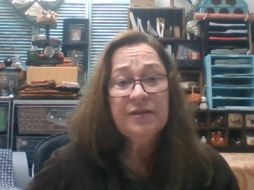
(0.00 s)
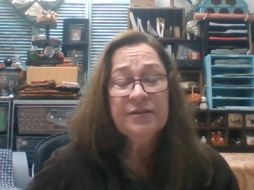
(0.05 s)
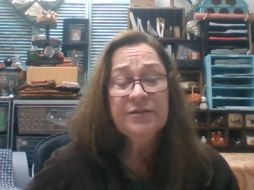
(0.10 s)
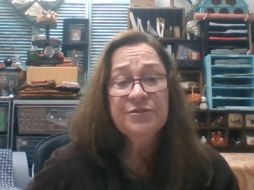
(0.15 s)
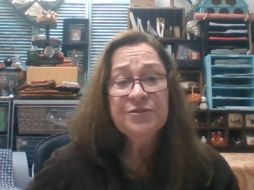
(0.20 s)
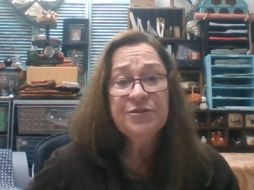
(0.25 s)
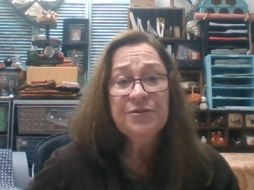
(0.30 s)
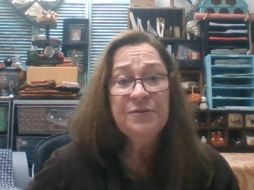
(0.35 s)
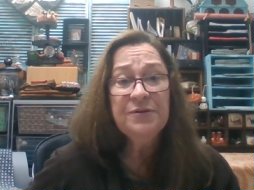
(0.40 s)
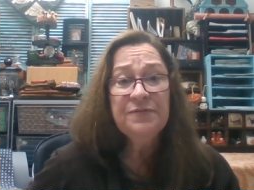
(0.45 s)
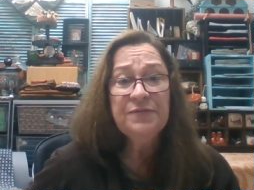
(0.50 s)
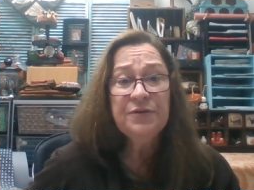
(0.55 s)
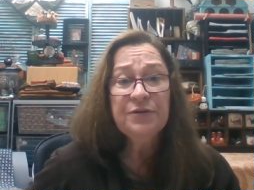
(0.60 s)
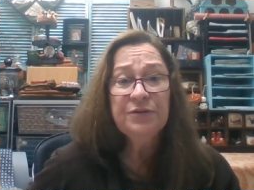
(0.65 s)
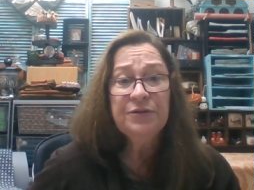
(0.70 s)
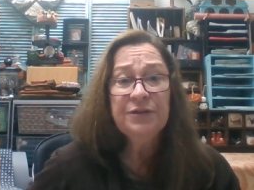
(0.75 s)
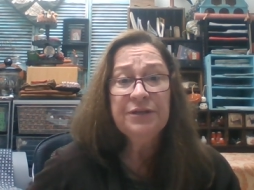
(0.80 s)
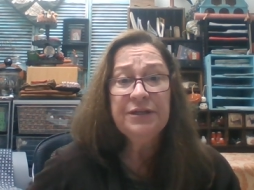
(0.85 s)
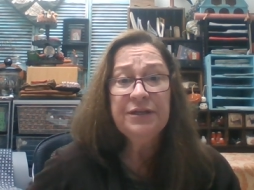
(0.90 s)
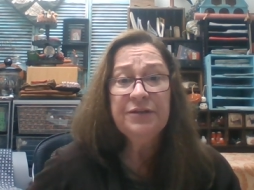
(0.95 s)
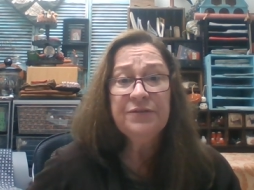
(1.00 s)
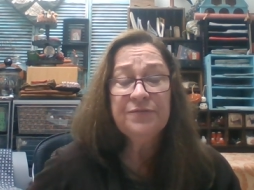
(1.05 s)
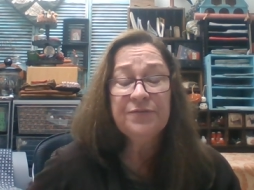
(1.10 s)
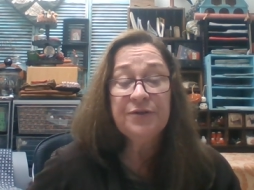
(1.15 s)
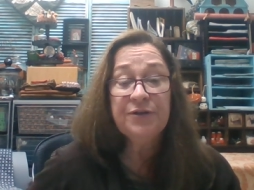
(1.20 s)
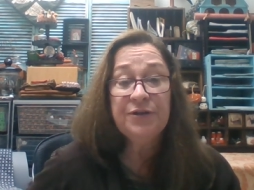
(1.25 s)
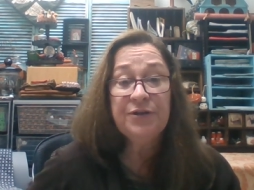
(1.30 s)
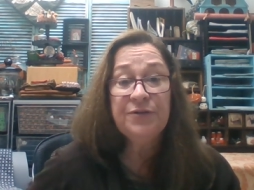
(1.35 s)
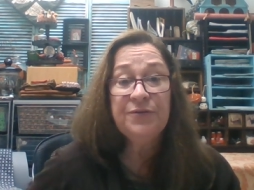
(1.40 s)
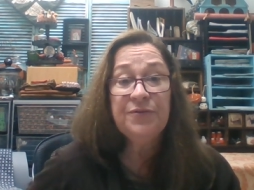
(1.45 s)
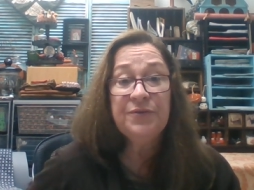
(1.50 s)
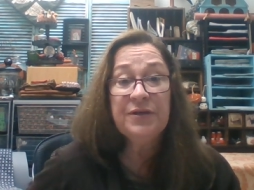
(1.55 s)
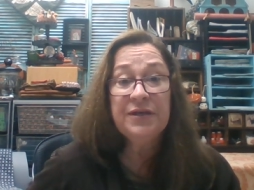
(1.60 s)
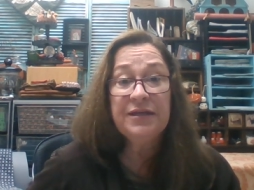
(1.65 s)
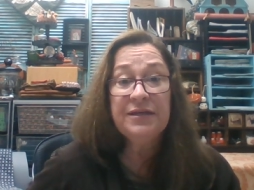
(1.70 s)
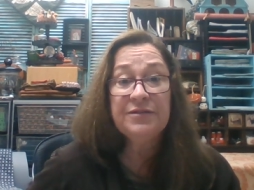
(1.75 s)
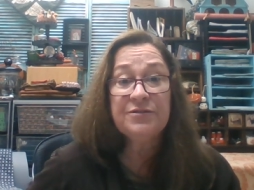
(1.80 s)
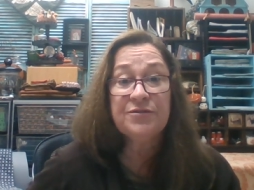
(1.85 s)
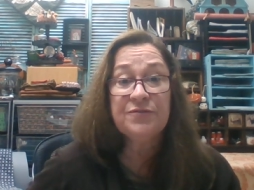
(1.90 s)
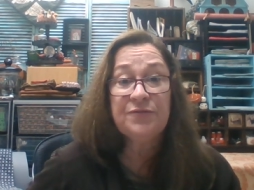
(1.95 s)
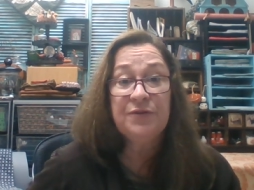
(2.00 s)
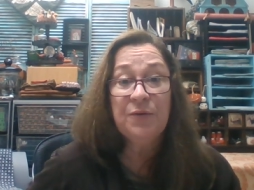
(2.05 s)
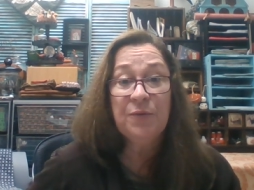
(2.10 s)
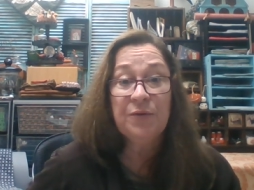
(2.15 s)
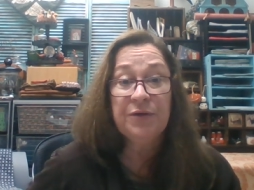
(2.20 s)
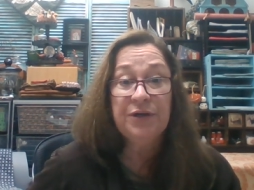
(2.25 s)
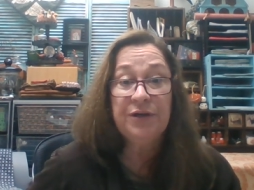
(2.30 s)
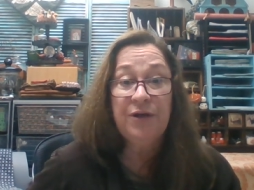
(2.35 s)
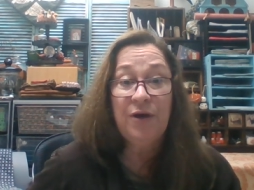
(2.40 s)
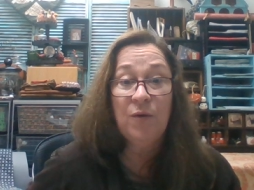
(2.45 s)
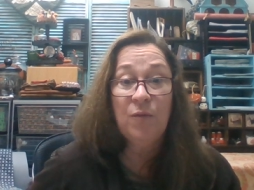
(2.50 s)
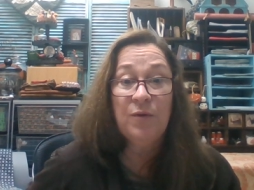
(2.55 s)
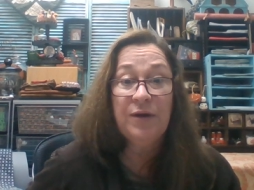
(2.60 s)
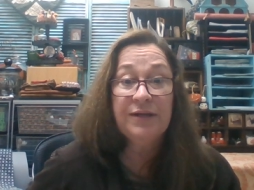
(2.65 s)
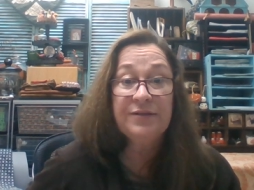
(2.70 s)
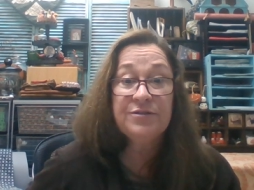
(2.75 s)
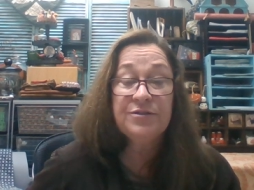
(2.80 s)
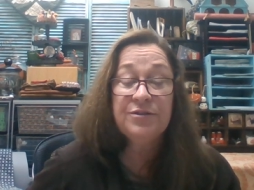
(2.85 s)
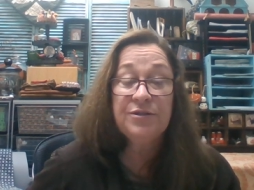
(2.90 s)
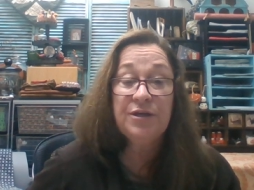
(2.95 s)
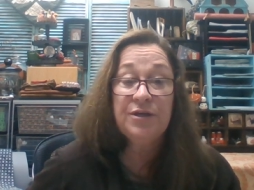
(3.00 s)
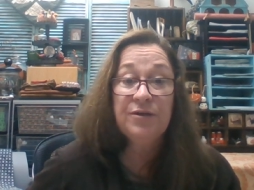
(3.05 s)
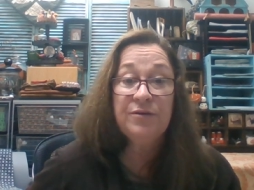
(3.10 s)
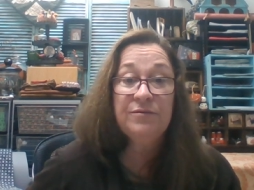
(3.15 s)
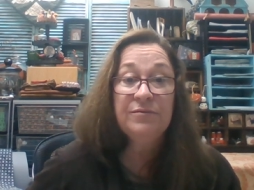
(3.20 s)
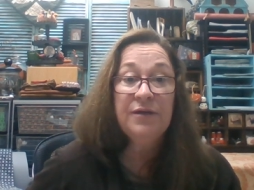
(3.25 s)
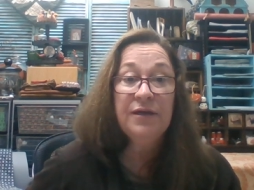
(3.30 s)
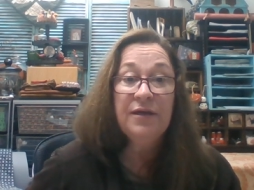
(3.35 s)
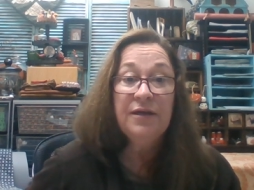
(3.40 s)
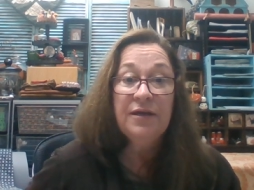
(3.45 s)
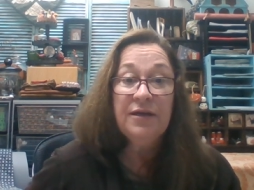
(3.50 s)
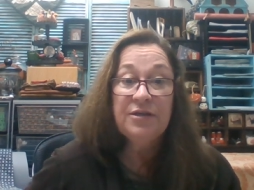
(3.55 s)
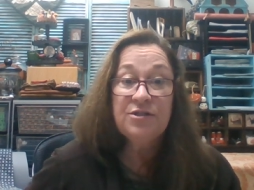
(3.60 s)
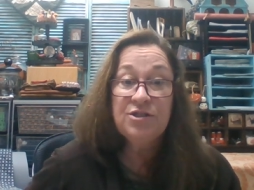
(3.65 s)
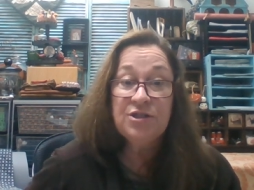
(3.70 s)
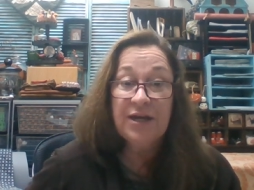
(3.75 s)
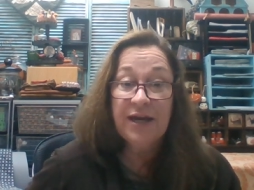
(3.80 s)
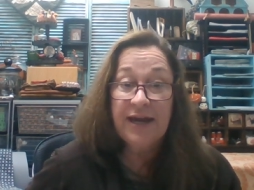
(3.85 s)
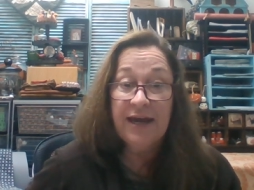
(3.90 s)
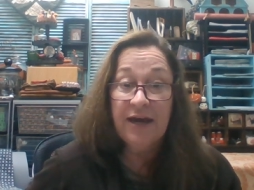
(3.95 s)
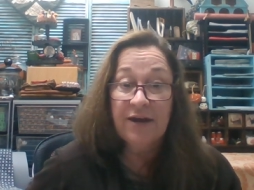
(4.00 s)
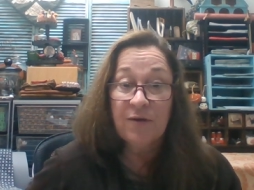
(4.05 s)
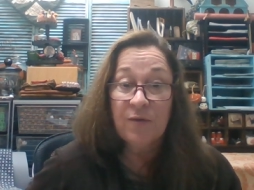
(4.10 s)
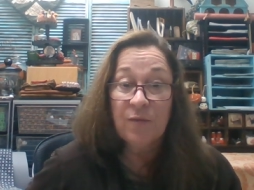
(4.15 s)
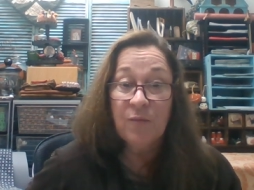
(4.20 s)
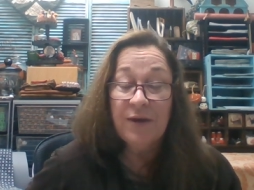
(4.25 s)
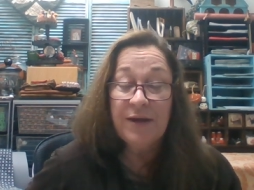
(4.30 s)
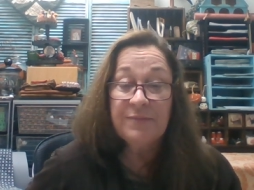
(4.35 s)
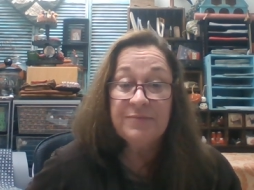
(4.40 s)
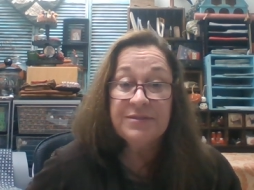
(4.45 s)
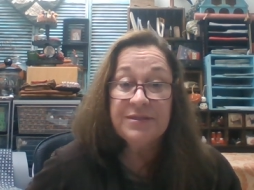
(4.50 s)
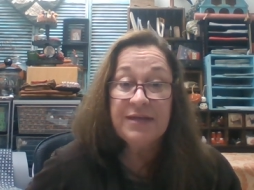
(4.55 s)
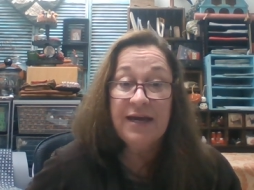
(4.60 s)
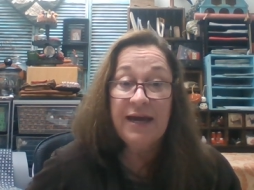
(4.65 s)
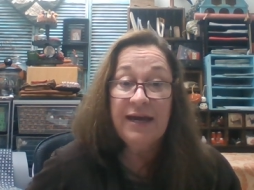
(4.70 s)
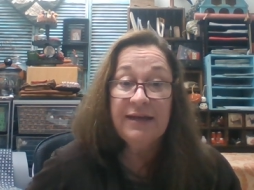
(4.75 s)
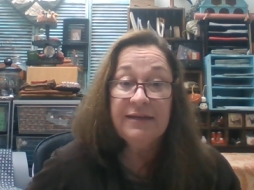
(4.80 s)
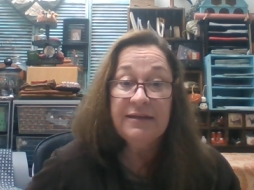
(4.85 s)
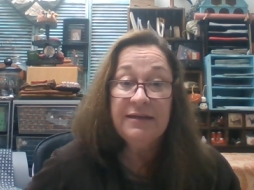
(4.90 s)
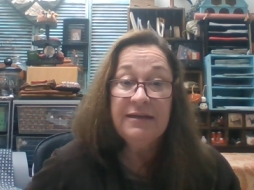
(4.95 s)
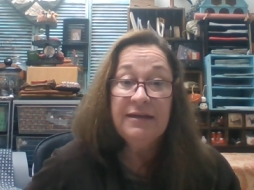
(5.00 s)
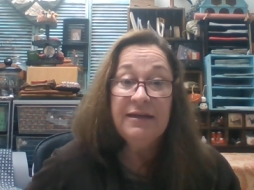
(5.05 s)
And so, if you're looking for new things, if you want to know what's new, check out our website.